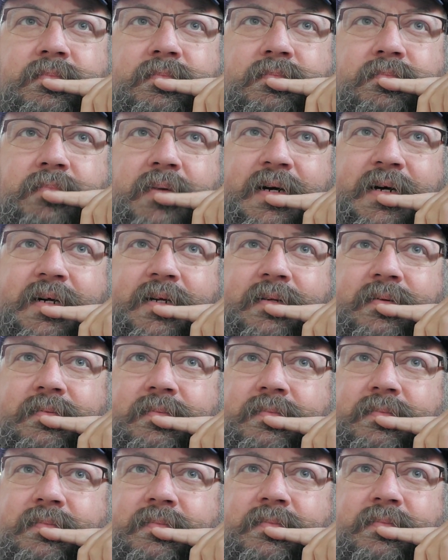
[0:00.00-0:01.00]
But
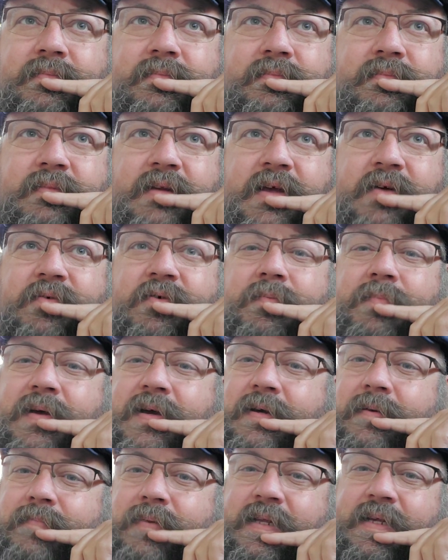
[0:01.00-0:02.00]
it would be
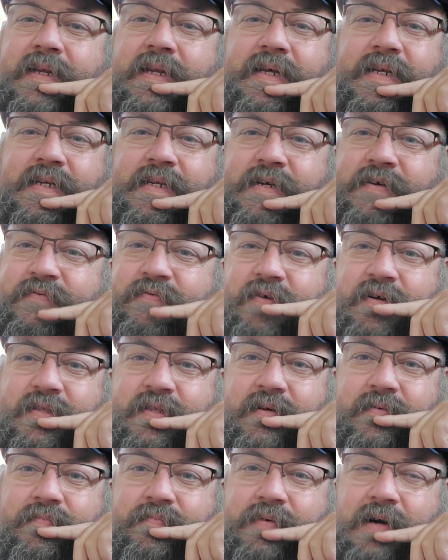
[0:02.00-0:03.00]
completely different
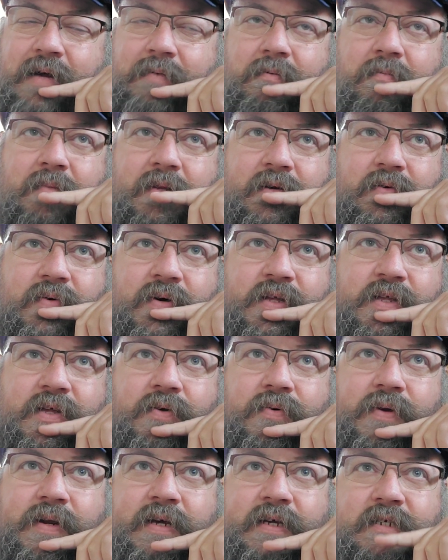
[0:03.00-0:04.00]
than probably what you
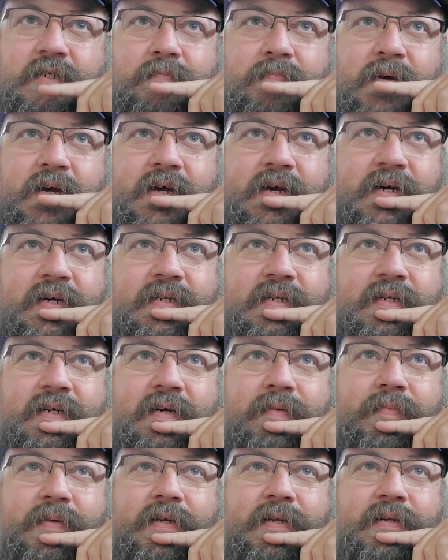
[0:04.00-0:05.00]
would expect. I
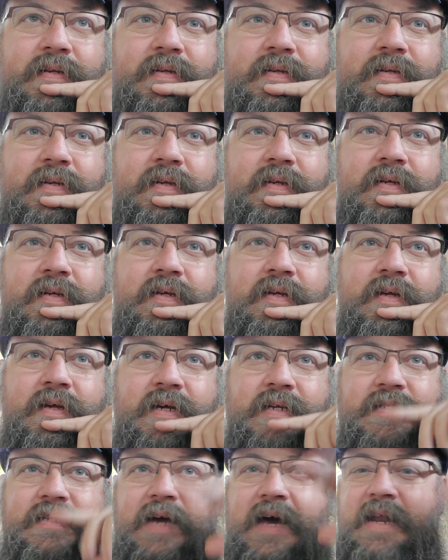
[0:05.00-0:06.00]
mean,
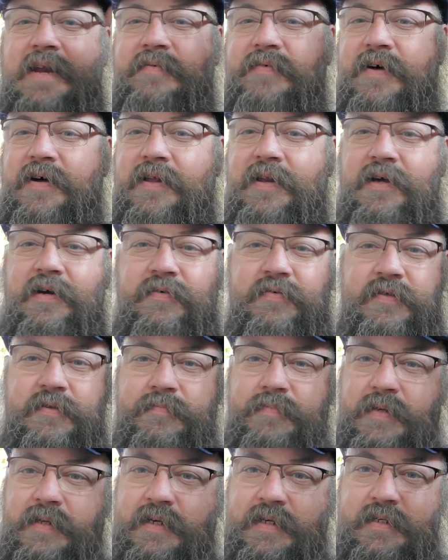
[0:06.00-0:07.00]
it's kind of all over the
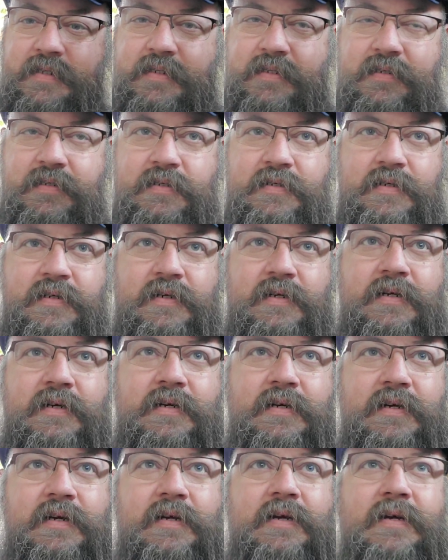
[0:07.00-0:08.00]
place.
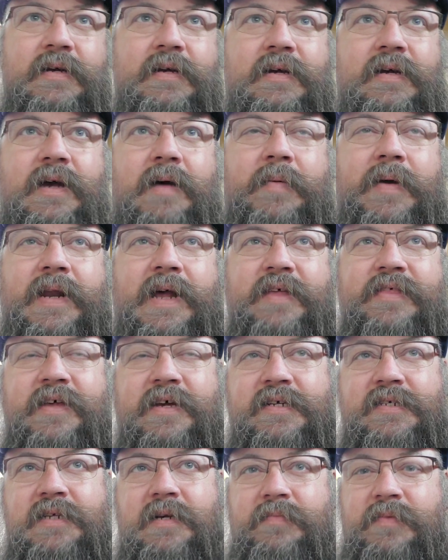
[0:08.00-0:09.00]
I mean, I
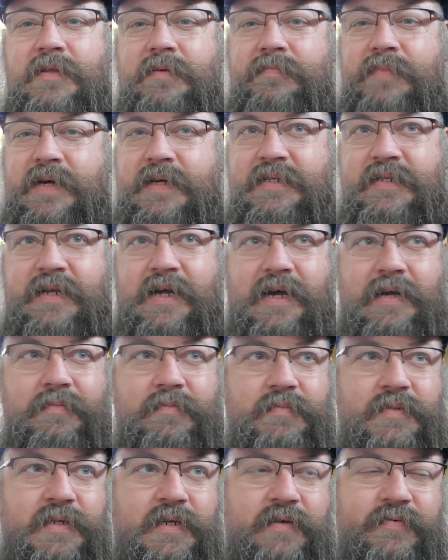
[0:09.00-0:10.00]
think some of the best
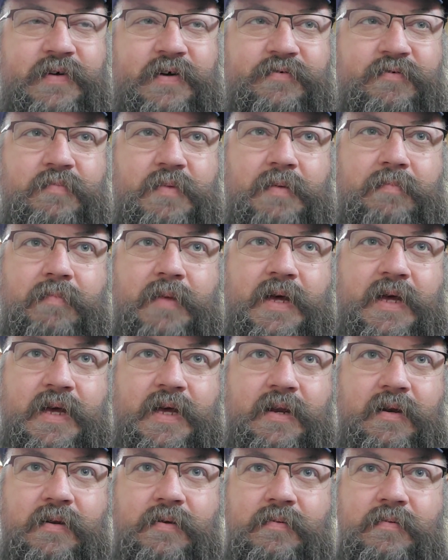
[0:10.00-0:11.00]
albums that have ever been
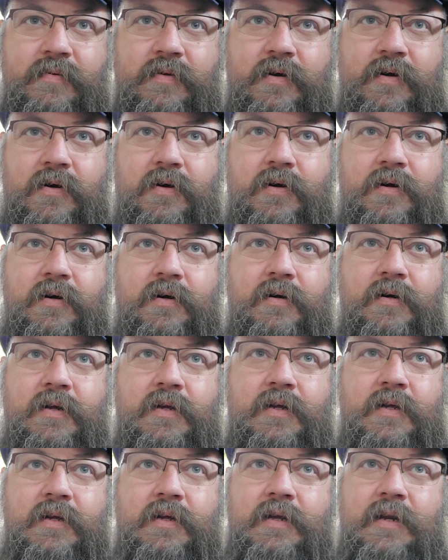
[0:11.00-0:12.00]
made are
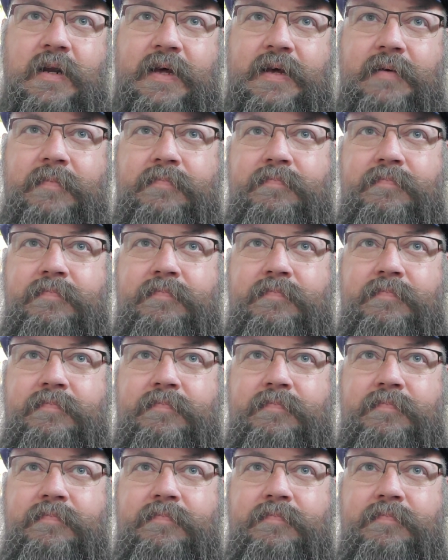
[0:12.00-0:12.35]
like